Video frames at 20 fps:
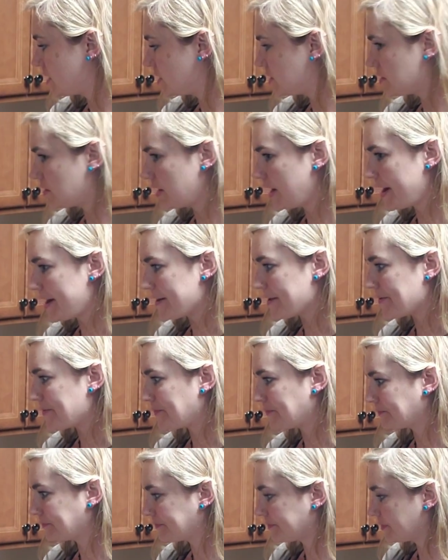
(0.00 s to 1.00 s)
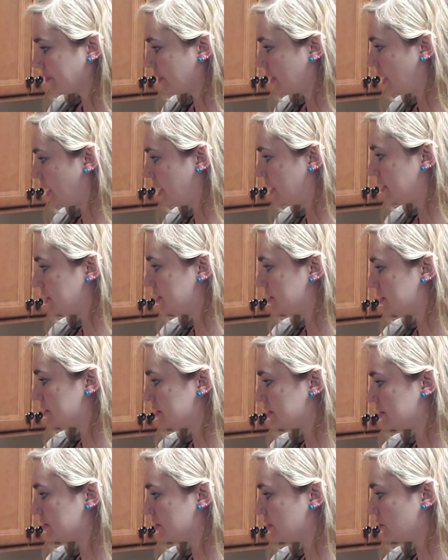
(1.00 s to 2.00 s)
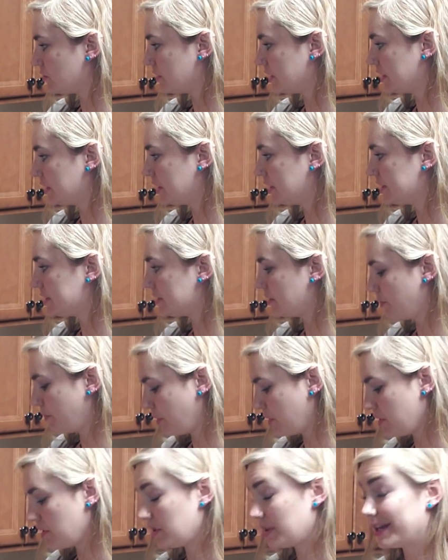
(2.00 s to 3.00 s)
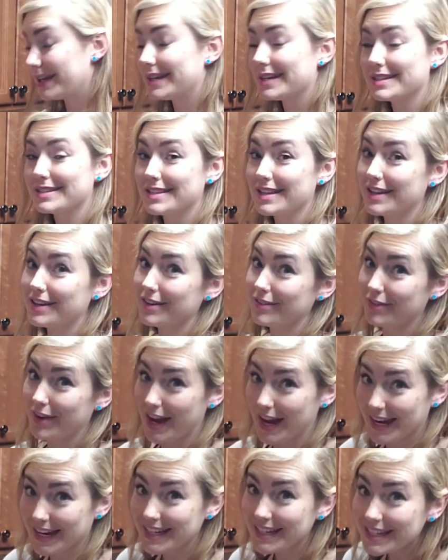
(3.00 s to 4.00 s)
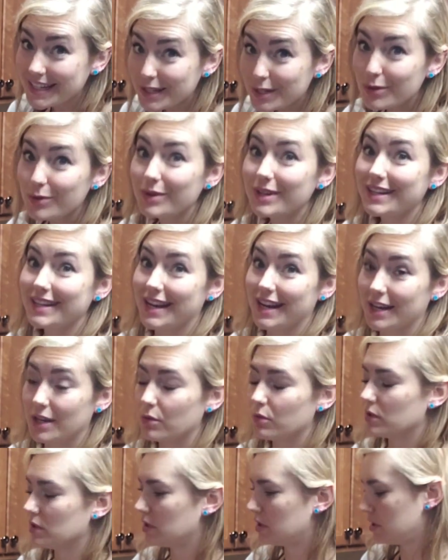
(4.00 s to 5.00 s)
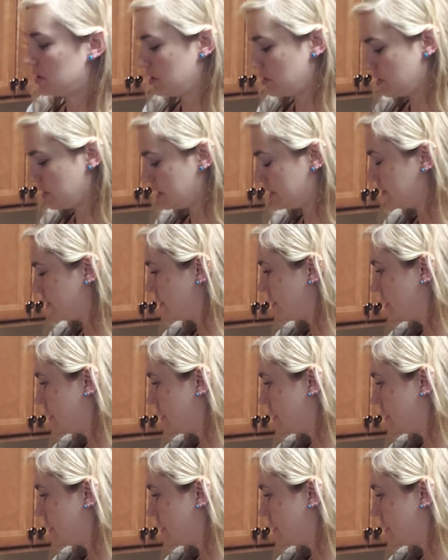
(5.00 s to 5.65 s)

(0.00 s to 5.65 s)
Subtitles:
So yeah, it's really simple. Like I said, if I can do it, anyone can do it.